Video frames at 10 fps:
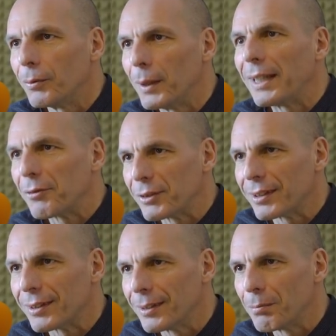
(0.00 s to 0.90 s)
went
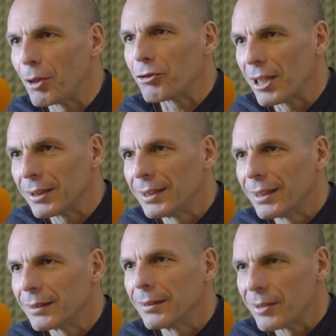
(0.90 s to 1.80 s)
after Pinochet,
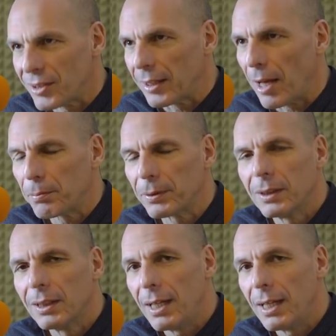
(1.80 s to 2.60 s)
set up. Yeah.